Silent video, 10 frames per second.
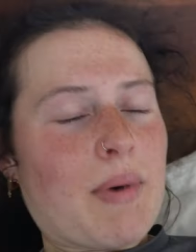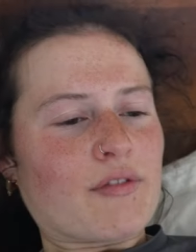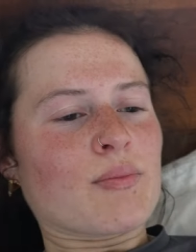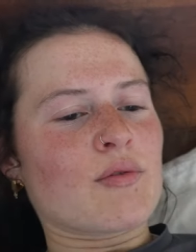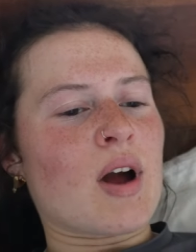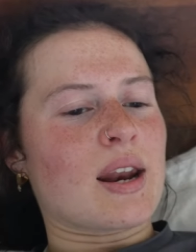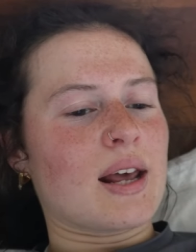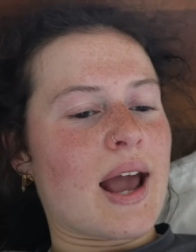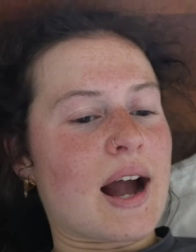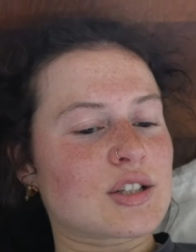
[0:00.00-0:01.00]
back from the run
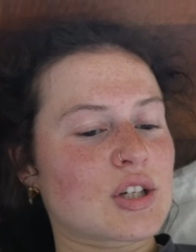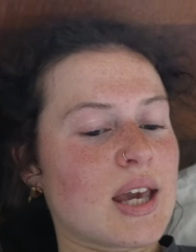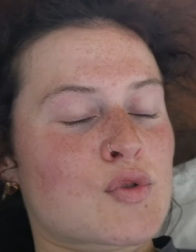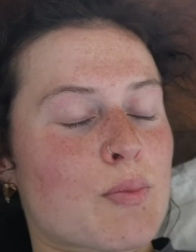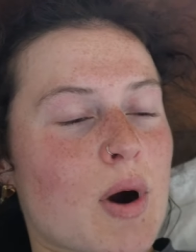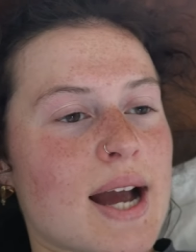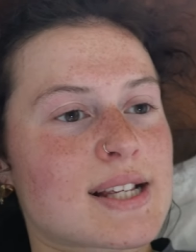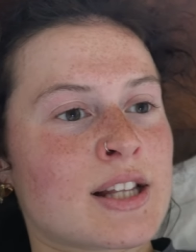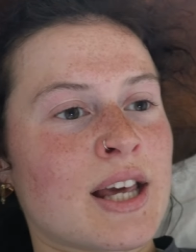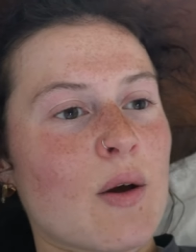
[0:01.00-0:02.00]
and actually,
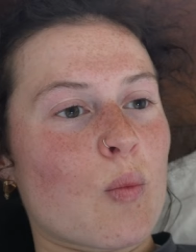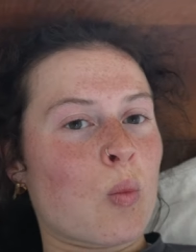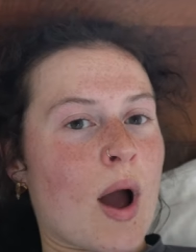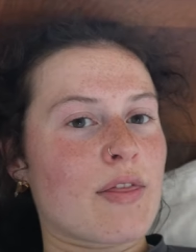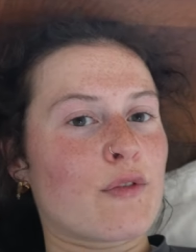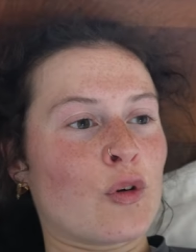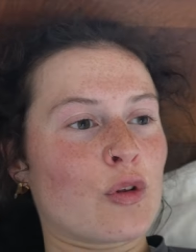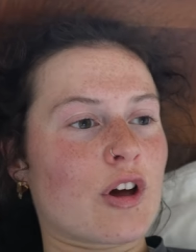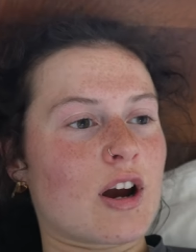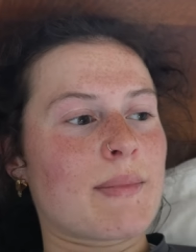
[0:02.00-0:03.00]
surprisingly, went the full
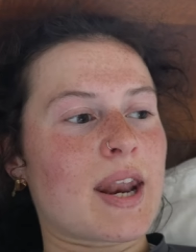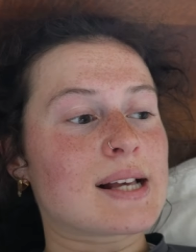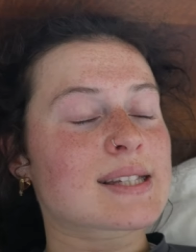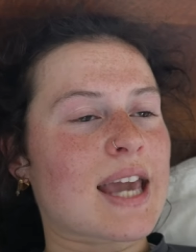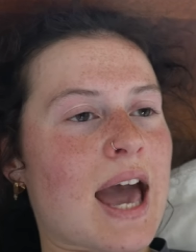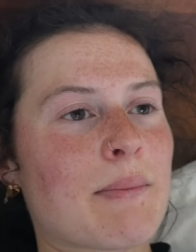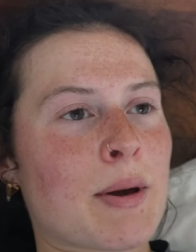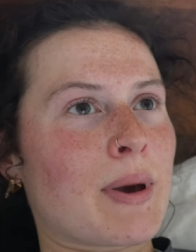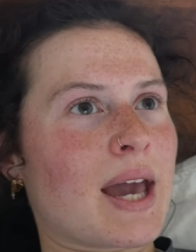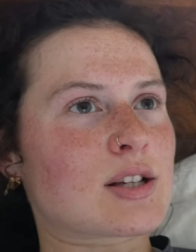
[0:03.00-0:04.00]
30 minutes, kept
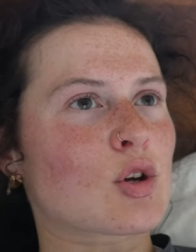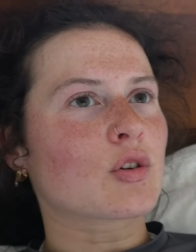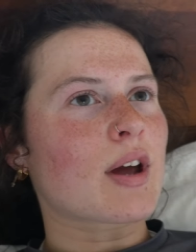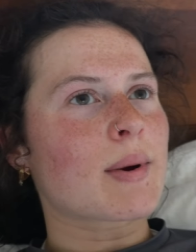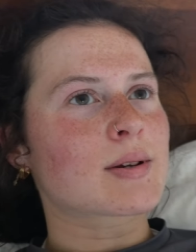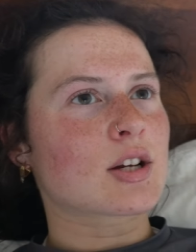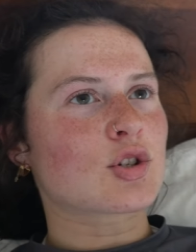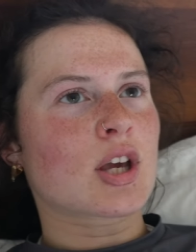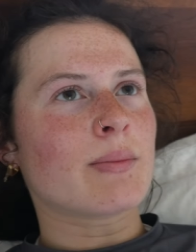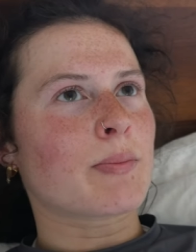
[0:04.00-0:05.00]
my pace. The whole time I was like,
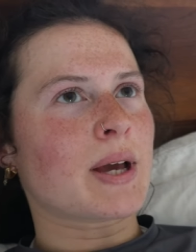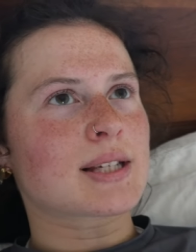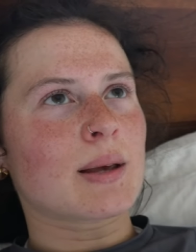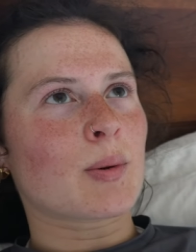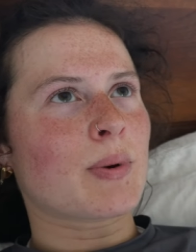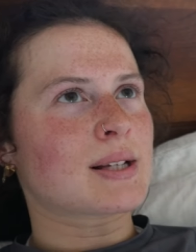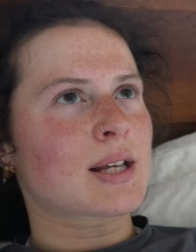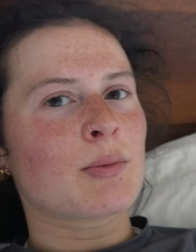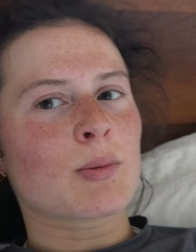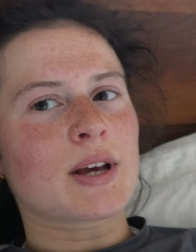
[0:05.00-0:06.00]
just keep your pace.
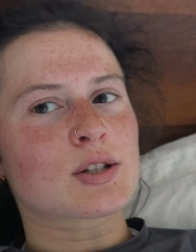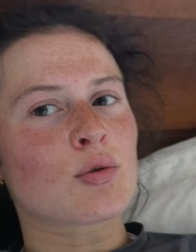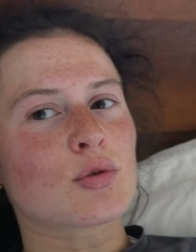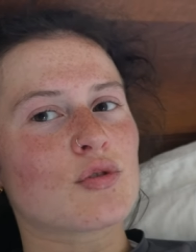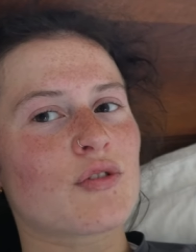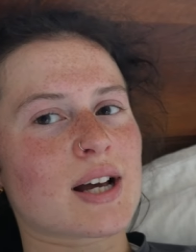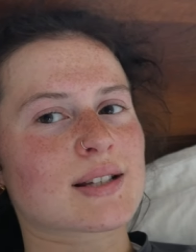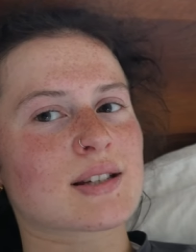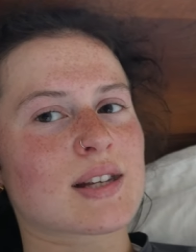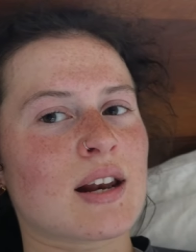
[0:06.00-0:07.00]
Don't go too
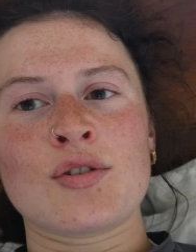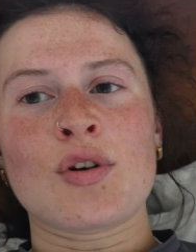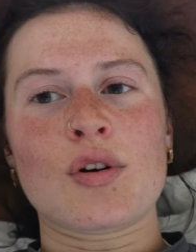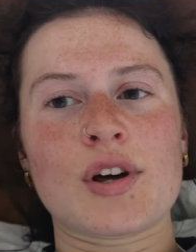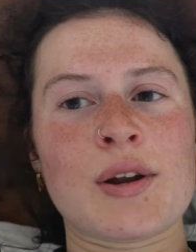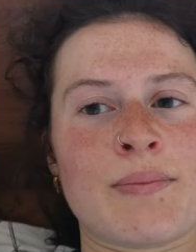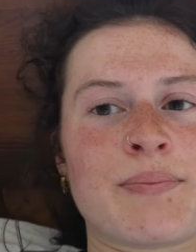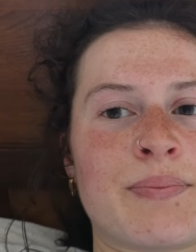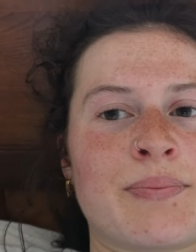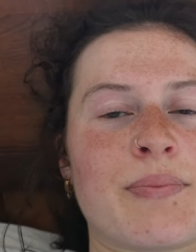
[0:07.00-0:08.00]
fast because then you're not gonna
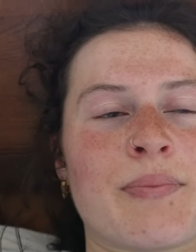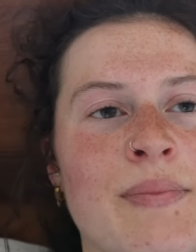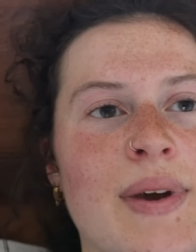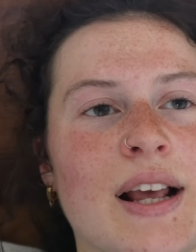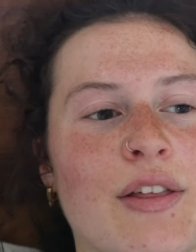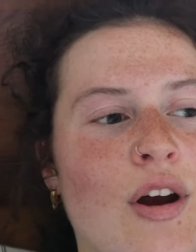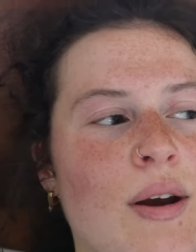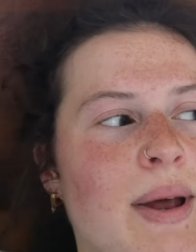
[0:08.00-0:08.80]
make 30